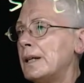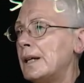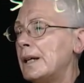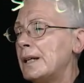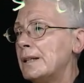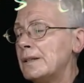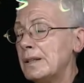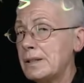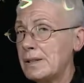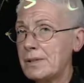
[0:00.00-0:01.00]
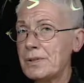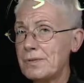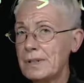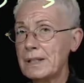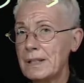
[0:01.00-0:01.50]
And it has a
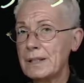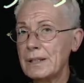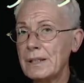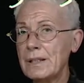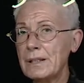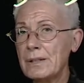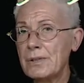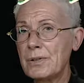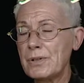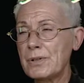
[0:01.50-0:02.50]
very high energy.